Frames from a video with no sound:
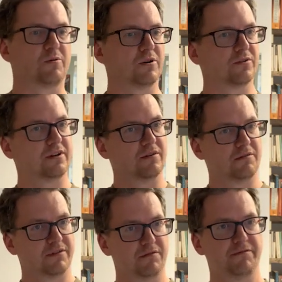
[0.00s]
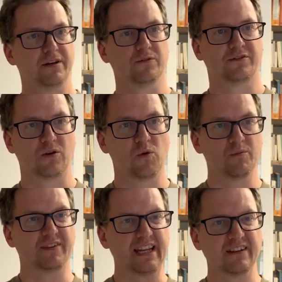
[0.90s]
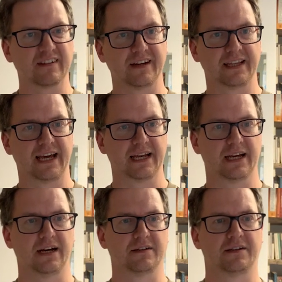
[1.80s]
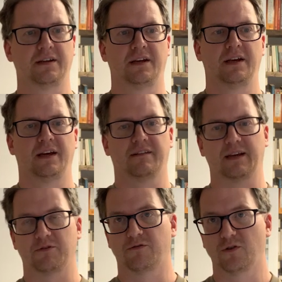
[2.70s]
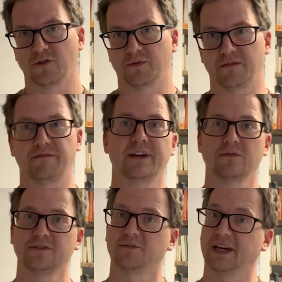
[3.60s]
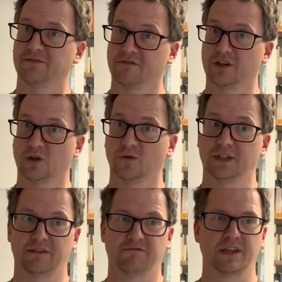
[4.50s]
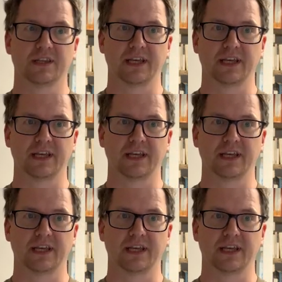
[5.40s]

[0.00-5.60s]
but we also do it for the fills. So what was inside that cut? Except of course with fills, we have to record different